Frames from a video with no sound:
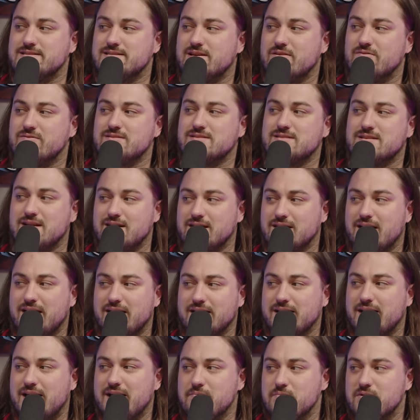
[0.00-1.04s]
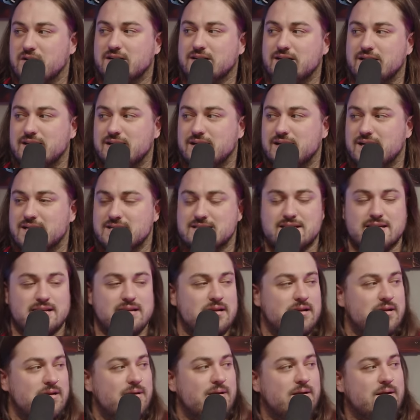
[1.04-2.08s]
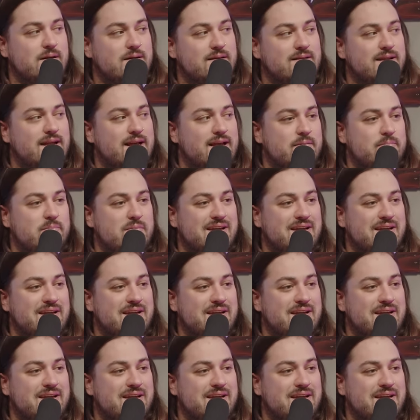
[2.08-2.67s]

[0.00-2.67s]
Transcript: So instead of like Leigh McClendon, I said Leigh